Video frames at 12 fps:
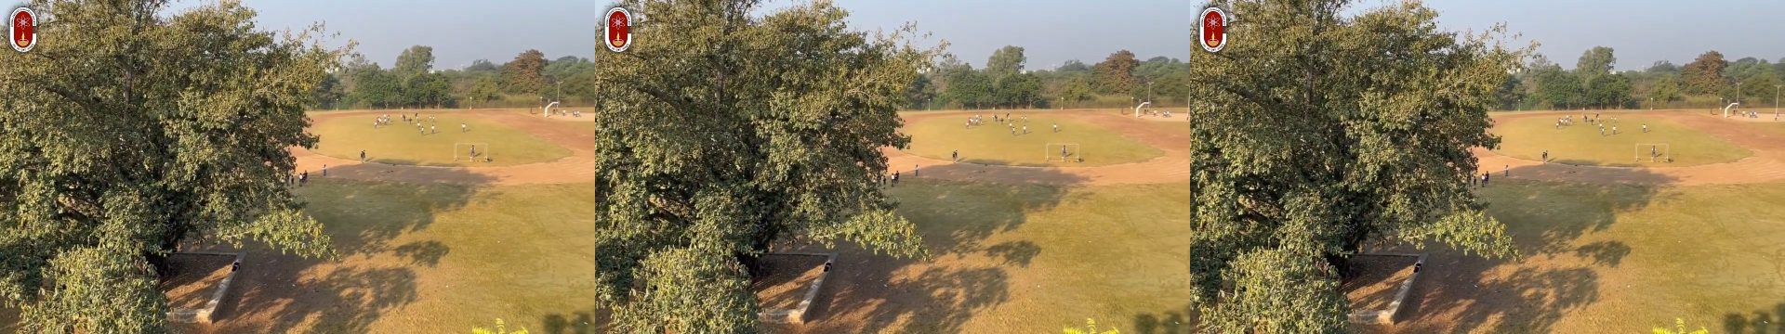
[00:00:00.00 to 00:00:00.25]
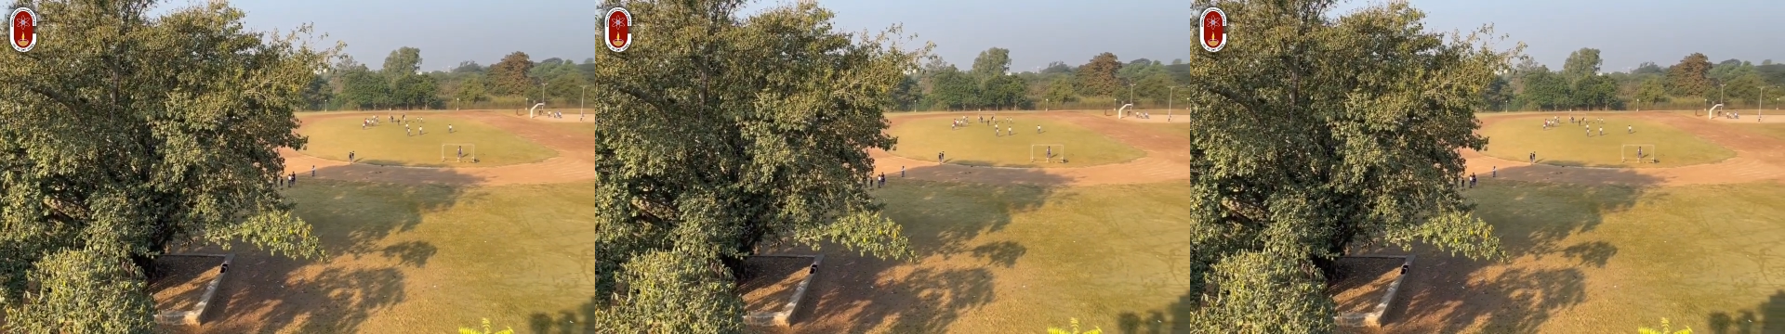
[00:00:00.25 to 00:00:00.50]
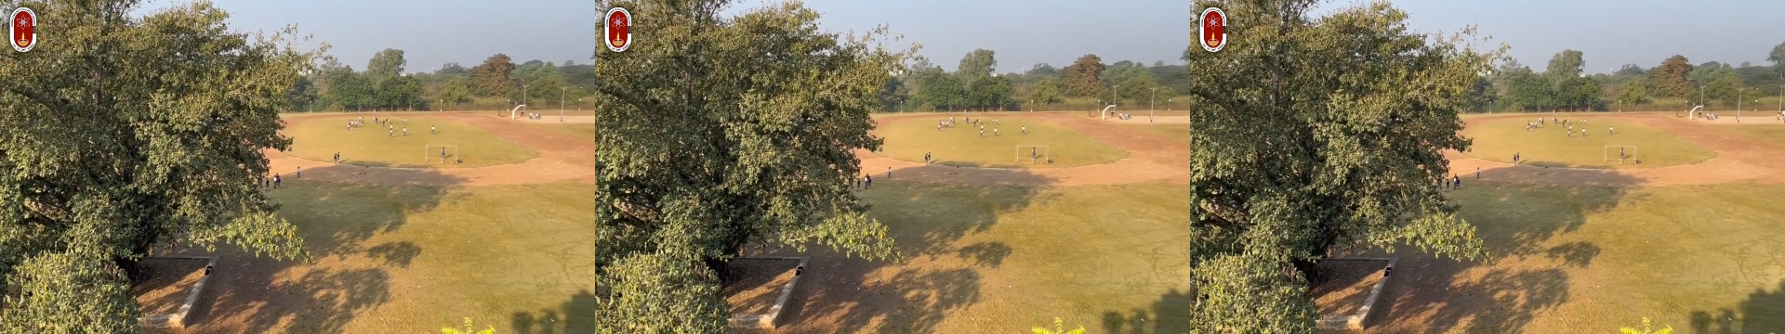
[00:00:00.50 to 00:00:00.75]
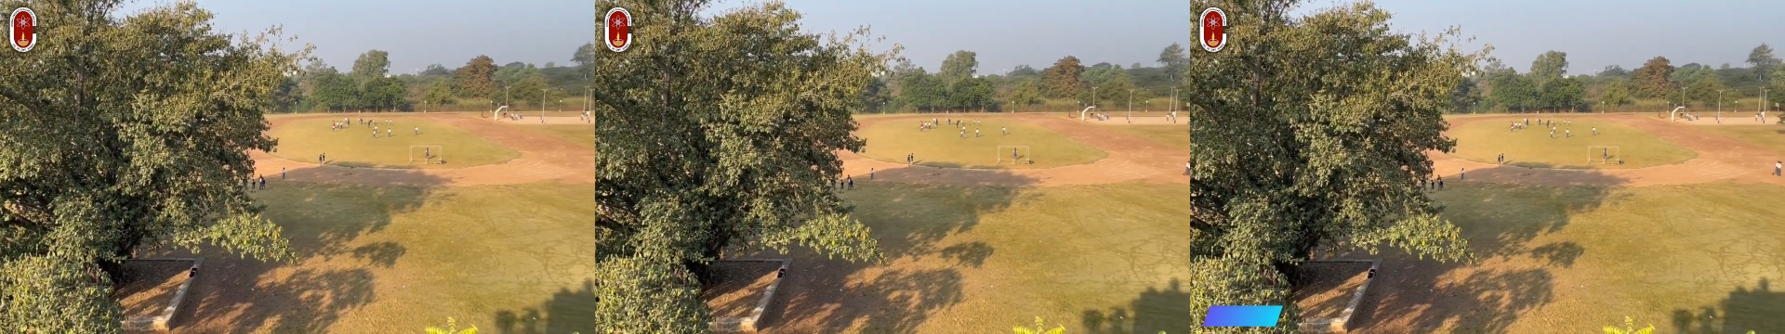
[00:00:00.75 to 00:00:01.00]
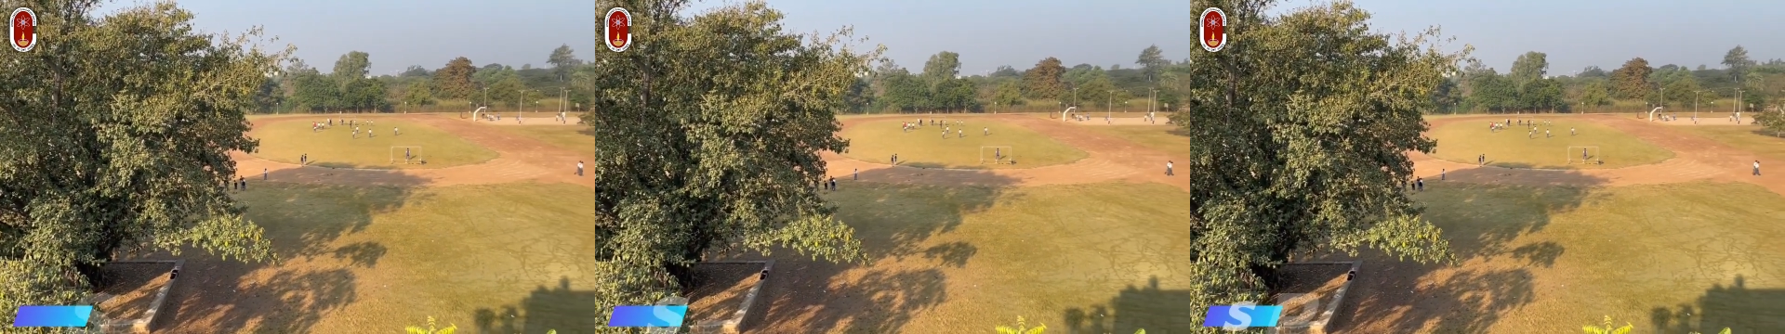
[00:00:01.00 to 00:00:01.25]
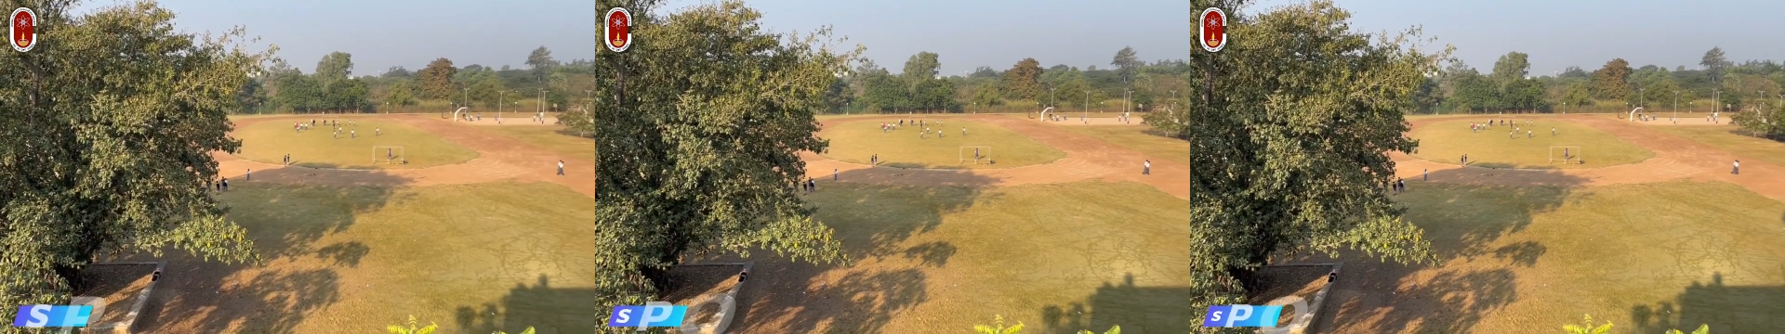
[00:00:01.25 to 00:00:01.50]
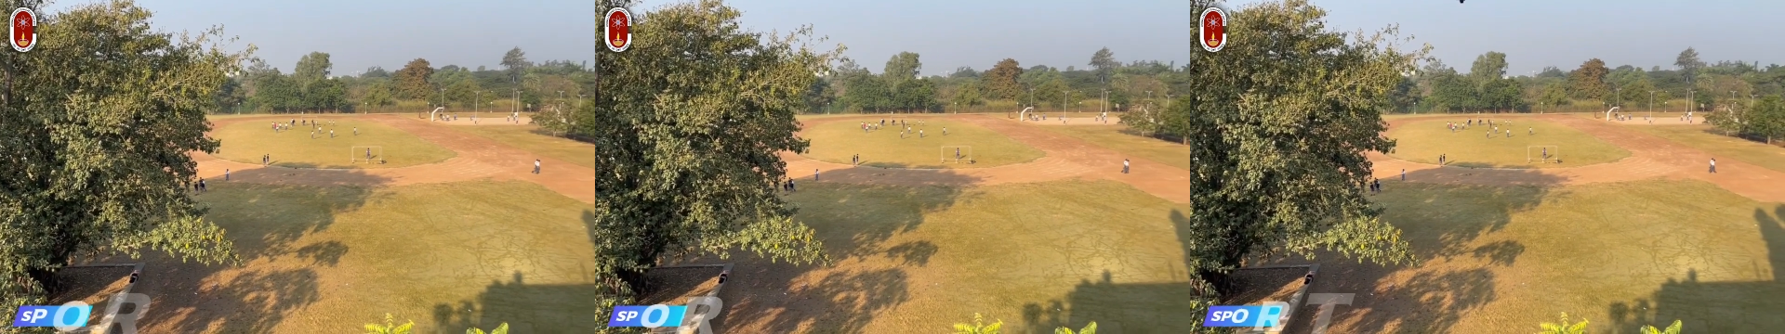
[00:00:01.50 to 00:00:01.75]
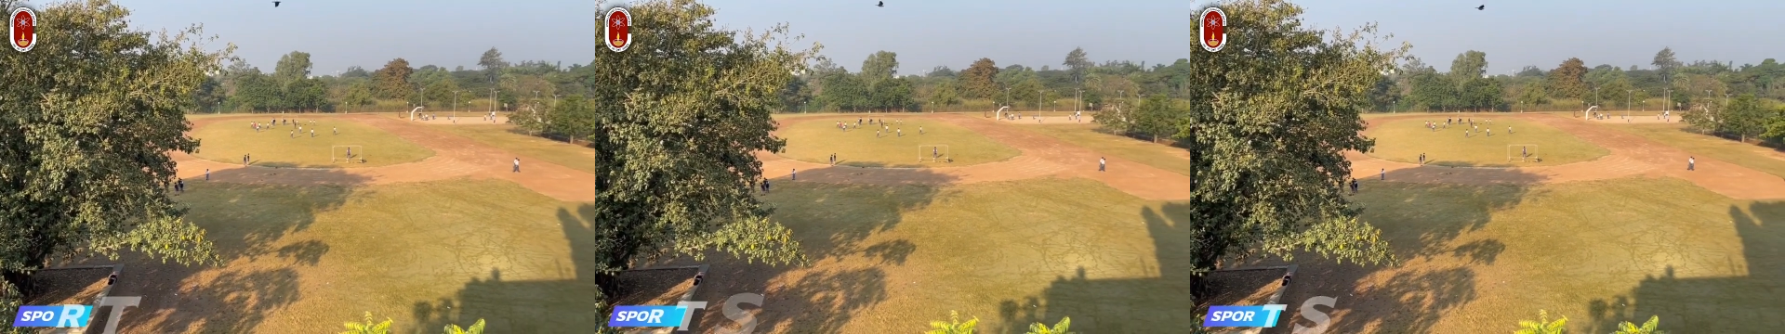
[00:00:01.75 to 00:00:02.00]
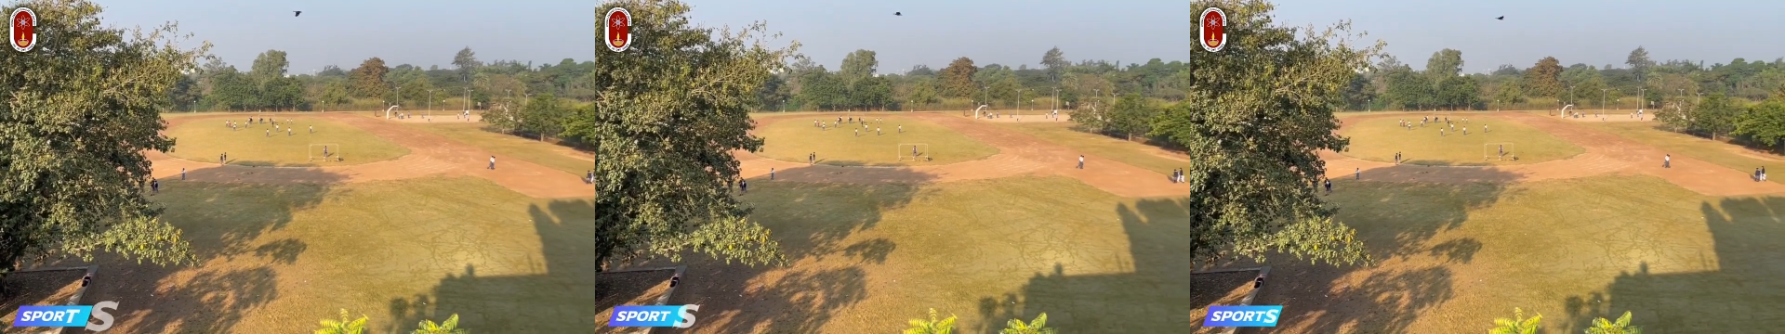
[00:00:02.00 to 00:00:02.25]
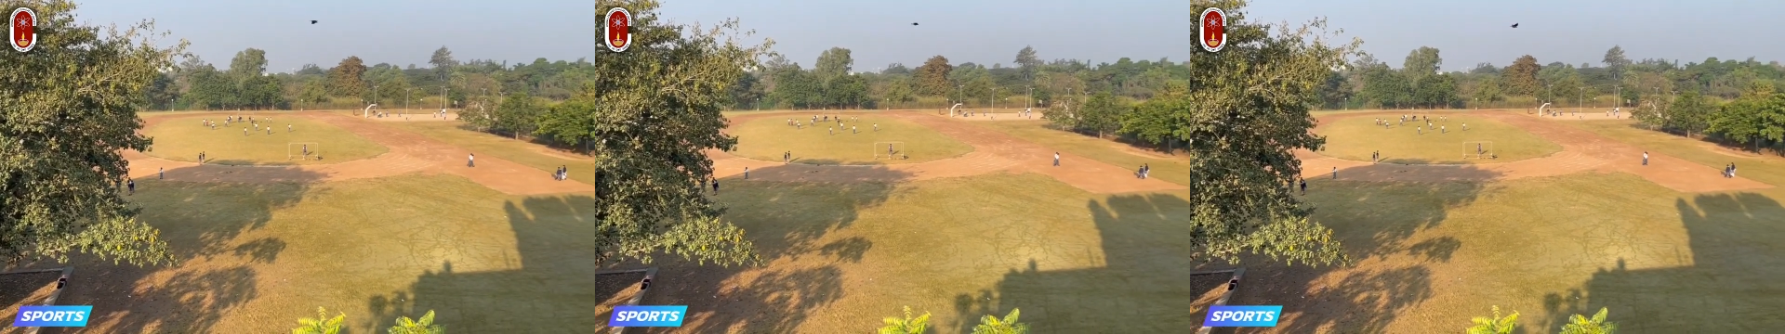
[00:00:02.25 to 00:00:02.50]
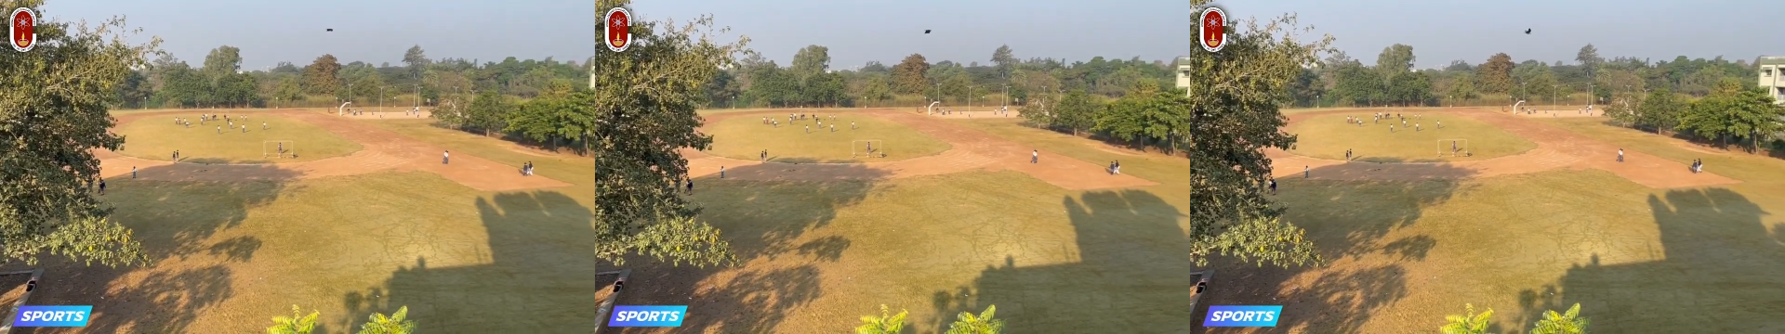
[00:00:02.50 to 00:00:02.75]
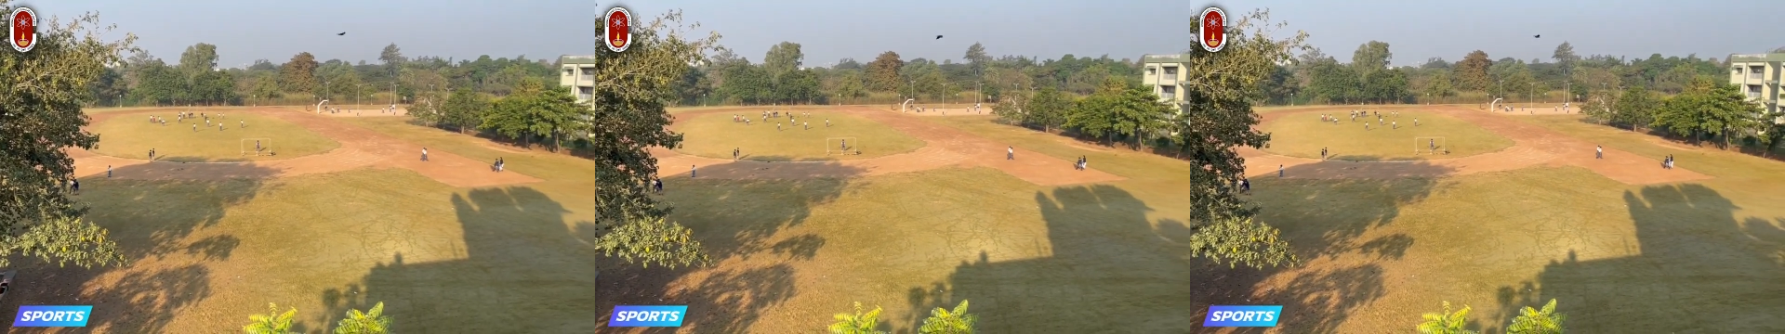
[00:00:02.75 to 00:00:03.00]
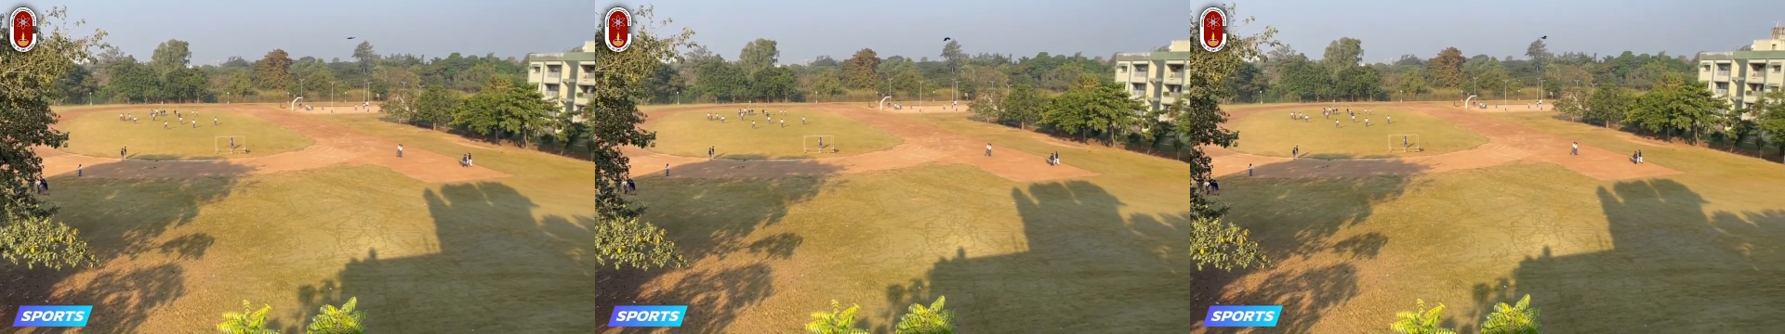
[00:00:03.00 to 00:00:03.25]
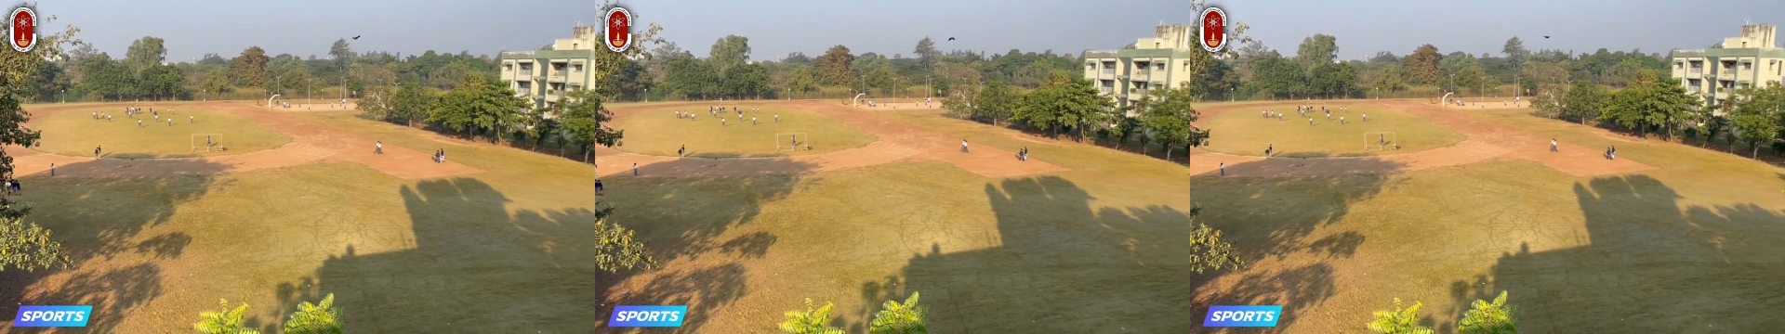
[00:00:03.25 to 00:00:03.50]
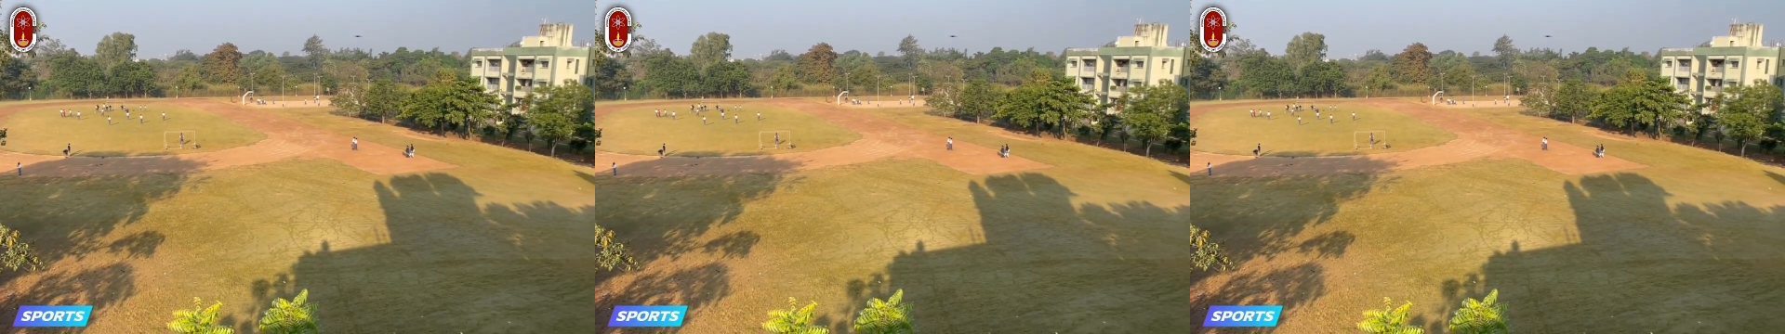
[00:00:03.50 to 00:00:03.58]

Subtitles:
No face is visible, so there are no lips to read.